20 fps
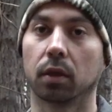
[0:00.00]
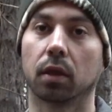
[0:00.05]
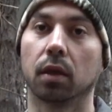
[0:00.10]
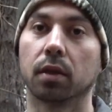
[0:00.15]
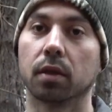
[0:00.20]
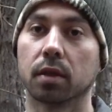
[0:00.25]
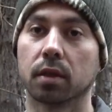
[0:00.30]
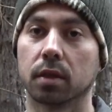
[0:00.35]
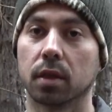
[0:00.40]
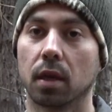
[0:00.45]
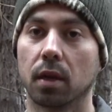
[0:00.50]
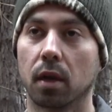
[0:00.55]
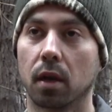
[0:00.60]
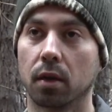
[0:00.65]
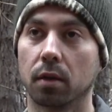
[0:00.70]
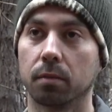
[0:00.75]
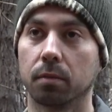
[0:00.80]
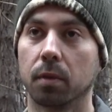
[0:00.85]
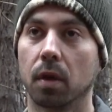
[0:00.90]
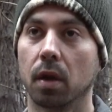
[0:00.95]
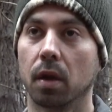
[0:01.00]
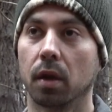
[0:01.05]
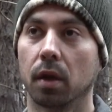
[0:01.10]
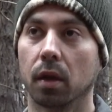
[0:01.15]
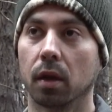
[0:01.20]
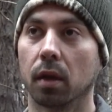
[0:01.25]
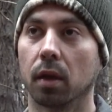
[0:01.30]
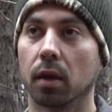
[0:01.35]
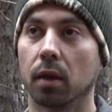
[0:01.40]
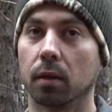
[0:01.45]
get the scent on him,
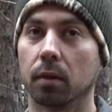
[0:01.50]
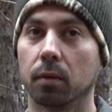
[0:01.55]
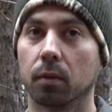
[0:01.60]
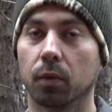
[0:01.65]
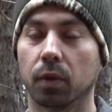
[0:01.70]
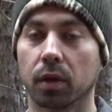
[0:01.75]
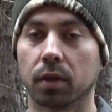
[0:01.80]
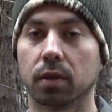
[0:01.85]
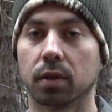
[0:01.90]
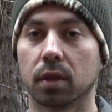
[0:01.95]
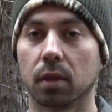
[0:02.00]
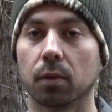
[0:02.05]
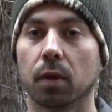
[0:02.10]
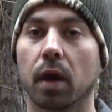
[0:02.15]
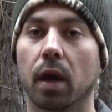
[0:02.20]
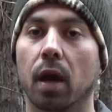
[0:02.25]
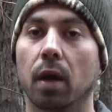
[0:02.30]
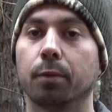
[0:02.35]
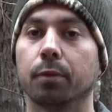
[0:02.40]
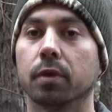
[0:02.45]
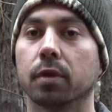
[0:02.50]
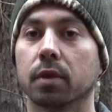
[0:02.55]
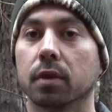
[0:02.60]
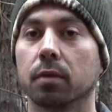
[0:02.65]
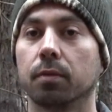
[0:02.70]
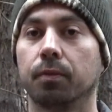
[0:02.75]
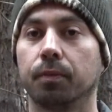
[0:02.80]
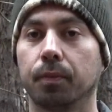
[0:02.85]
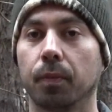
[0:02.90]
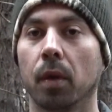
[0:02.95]
and we can see what happens.
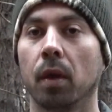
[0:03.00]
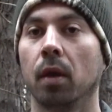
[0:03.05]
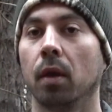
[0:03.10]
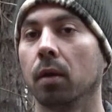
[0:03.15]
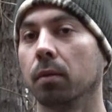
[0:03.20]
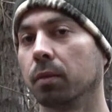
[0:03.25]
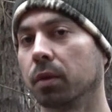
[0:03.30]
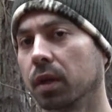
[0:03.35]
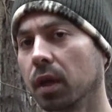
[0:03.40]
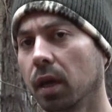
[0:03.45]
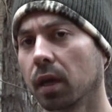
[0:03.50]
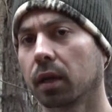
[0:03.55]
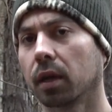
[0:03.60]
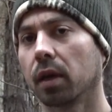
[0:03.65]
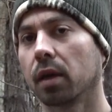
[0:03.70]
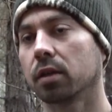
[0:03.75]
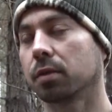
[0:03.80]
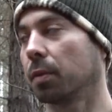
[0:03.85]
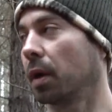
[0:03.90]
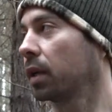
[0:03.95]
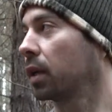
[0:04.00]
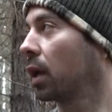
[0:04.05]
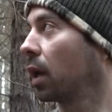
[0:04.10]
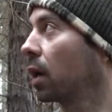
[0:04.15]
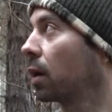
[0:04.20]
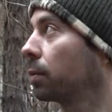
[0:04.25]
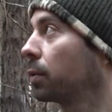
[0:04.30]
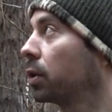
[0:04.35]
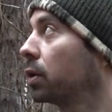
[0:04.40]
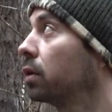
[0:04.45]
But yeah, guys, my
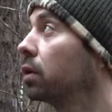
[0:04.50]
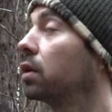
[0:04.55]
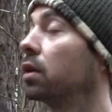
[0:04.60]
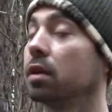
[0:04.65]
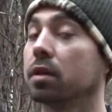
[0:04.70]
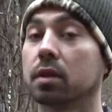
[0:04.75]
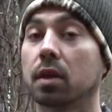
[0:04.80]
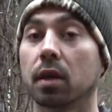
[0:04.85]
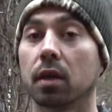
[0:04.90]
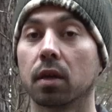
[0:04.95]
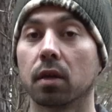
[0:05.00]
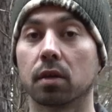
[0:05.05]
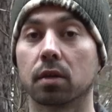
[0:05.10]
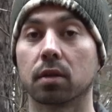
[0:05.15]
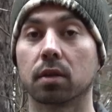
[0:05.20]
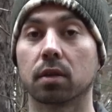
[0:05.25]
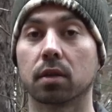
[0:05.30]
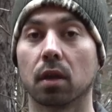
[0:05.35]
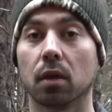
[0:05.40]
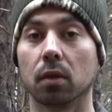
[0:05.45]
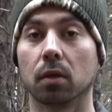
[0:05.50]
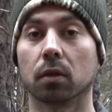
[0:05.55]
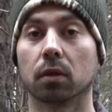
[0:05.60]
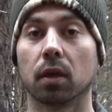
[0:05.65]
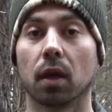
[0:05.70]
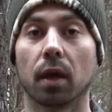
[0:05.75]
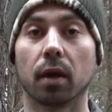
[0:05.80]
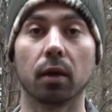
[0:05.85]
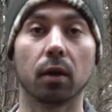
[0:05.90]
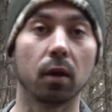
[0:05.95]
camera is getting soaked.
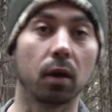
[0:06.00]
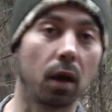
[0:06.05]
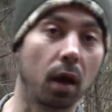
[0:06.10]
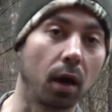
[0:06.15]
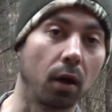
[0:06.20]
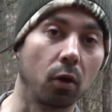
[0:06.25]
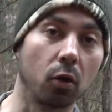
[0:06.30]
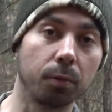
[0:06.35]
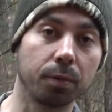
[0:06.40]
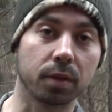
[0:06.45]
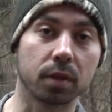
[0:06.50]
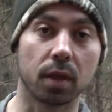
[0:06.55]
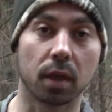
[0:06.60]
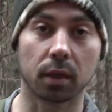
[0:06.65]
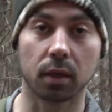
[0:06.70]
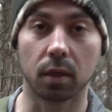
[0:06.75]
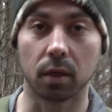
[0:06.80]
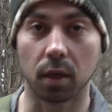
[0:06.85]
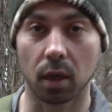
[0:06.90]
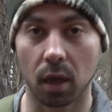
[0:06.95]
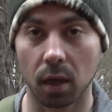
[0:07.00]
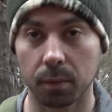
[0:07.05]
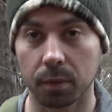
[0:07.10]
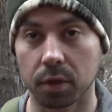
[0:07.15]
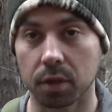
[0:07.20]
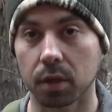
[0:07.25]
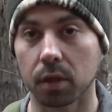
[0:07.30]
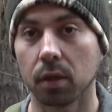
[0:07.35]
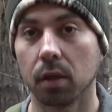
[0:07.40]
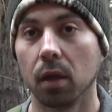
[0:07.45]
I hope it's not gonna
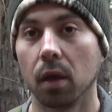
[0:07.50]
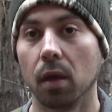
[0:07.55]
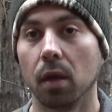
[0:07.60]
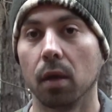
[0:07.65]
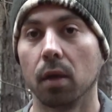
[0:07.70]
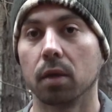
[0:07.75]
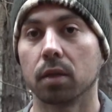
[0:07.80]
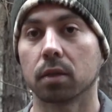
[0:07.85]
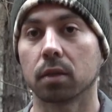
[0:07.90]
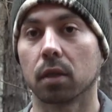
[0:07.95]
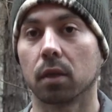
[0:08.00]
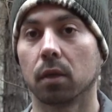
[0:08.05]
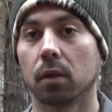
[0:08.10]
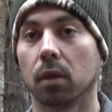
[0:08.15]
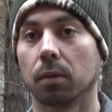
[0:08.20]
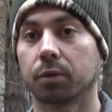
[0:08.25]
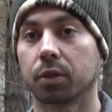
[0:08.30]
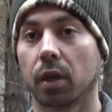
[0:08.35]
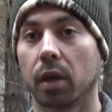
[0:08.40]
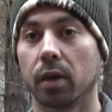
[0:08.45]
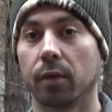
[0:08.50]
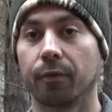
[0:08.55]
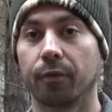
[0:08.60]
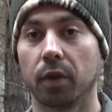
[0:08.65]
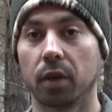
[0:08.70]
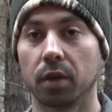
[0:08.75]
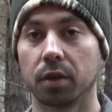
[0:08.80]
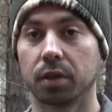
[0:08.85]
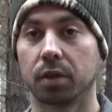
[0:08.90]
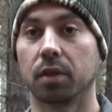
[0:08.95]
damage it. So I'm trying to
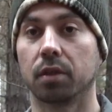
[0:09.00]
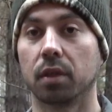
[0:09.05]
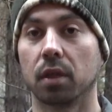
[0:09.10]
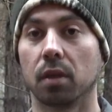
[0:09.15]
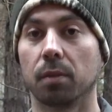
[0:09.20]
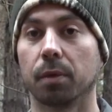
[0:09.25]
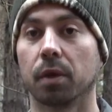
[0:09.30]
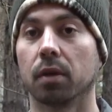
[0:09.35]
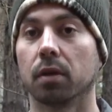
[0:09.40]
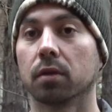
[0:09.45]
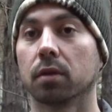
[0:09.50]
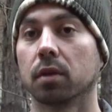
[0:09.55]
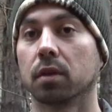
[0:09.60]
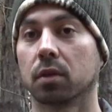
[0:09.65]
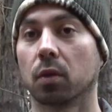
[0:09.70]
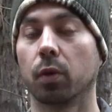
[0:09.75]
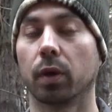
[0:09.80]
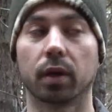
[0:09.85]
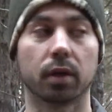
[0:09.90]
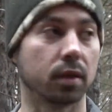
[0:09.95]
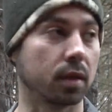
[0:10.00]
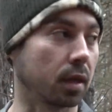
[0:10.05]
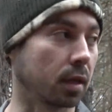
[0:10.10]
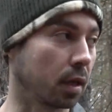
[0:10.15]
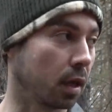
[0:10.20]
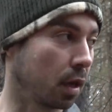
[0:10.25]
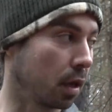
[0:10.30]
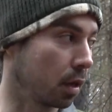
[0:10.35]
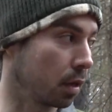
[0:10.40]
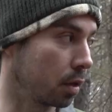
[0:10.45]
finish these emails as quick as I
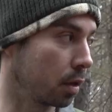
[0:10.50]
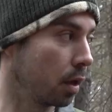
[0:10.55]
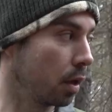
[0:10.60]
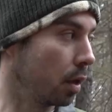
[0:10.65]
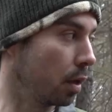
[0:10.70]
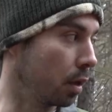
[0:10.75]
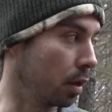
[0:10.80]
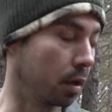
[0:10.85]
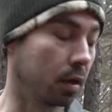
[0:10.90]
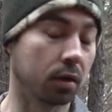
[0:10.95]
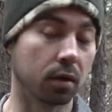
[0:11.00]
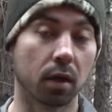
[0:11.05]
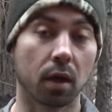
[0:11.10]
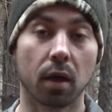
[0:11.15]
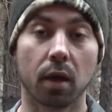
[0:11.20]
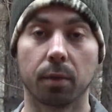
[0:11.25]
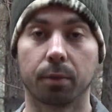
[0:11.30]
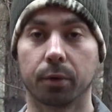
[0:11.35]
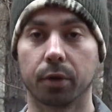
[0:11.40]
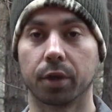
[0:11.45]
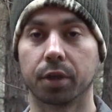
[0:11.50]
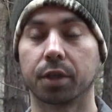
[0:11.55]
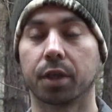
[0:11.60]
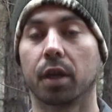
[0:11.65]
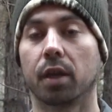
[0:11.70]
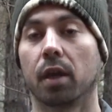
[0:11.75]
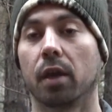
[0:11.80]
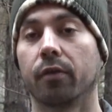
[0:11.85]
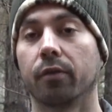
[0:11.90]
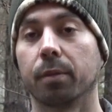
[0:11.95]
can. And yeah, I
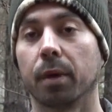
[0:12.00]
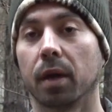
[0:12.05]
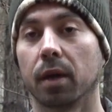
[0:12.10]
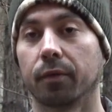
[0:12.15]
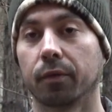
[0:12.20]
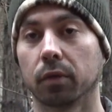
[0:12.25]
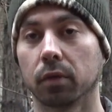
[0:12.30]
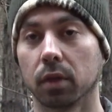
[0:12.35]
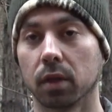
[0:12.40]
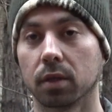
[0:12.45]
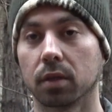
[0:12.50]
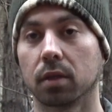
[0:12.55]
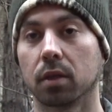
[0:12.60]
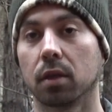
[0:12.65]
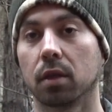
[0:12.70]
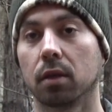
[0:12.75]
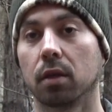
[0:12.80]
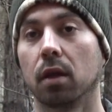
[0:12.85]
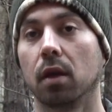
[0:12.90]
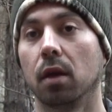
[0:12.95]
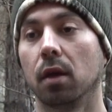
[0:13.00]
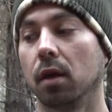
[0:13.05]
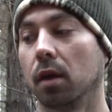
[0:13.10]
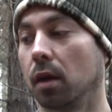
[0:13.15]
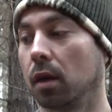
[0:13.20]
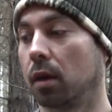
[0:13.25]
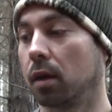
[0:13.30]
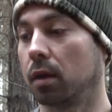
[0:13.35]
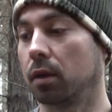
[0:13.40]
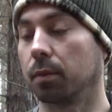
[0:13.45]
appreciate everybody for listening
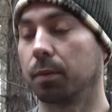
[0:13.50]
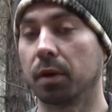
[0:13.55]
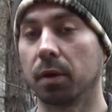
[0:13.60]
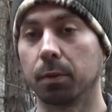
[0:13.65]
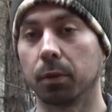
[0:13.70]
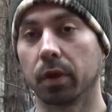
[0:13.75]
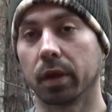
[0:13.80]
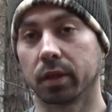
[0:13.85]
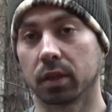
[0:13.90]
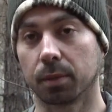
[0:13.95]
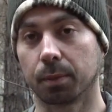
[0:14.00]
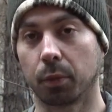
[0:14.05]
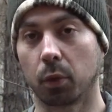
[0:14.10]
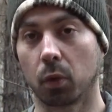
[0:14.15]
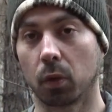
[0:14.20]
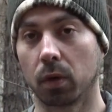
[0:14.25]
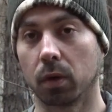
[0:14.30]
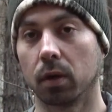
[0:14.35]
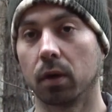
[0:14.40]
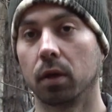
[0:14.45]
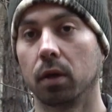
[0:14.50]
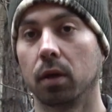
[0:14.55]
and the people that support